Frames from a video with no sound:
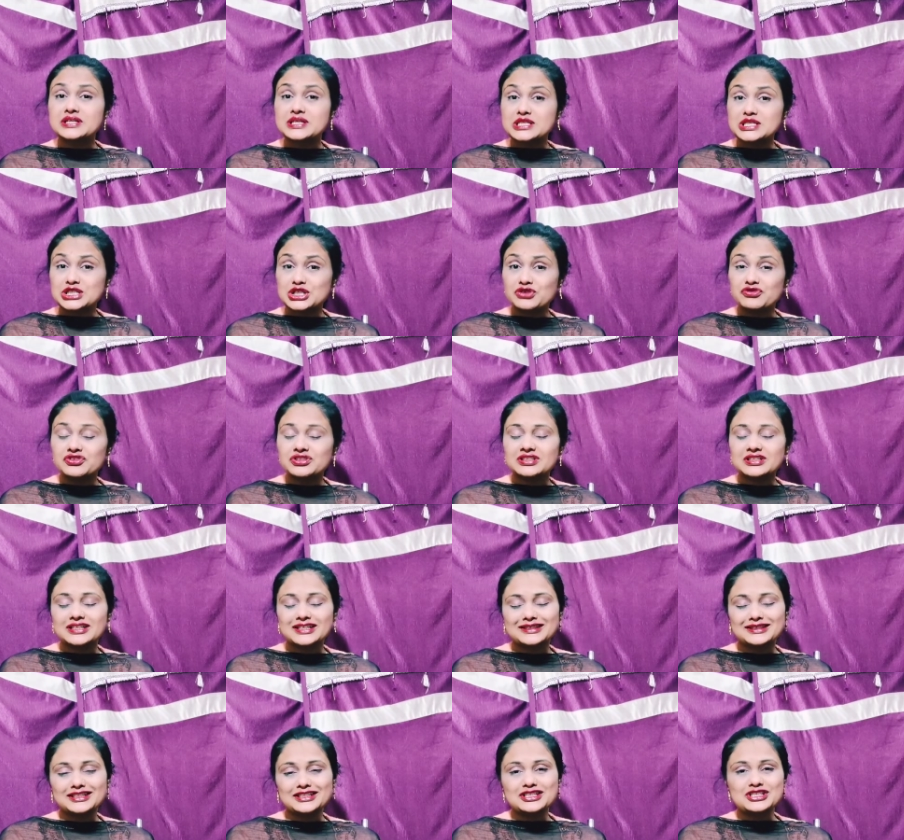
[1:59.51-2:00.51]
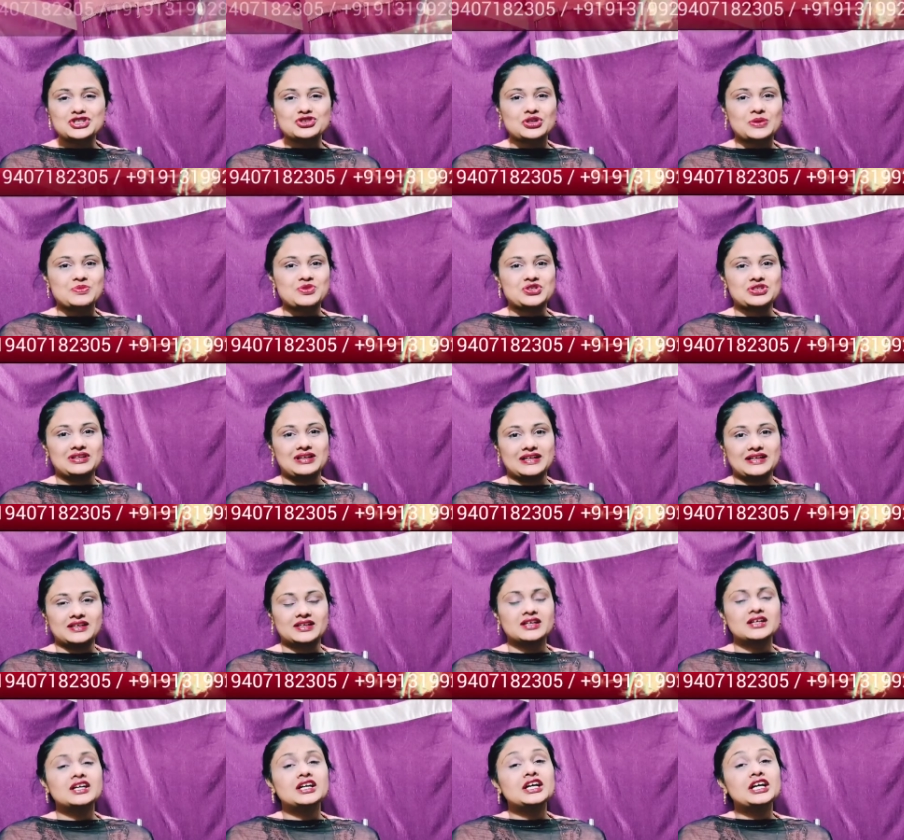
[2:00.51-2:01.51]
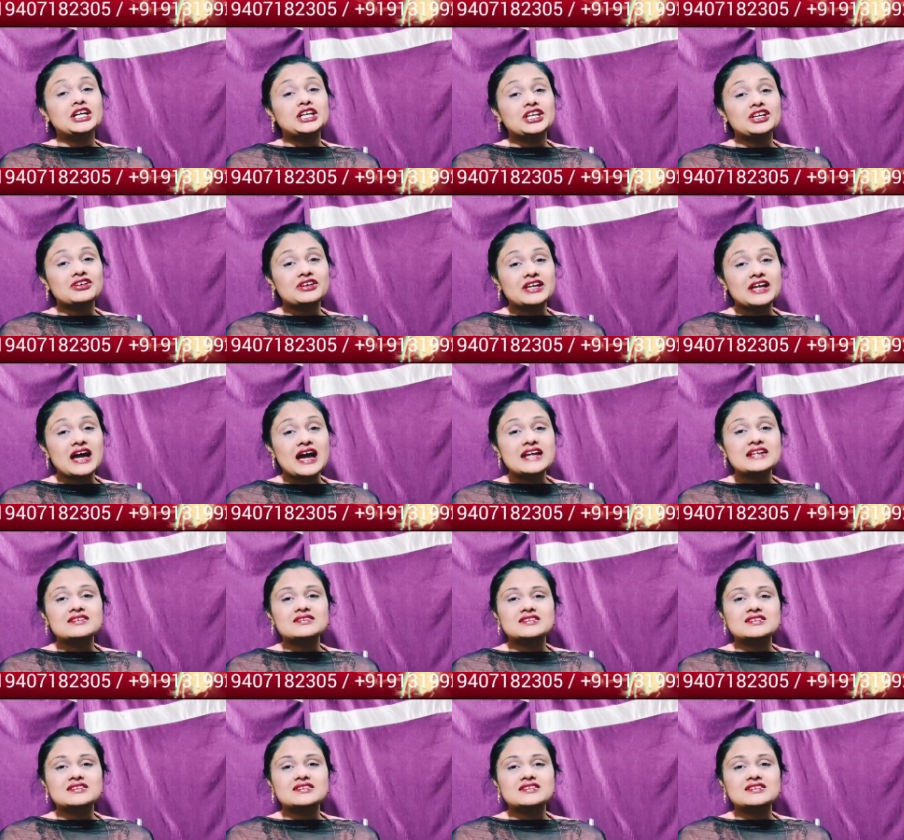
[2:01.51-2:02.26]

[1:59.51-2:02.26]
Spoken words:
is given in the description link. You can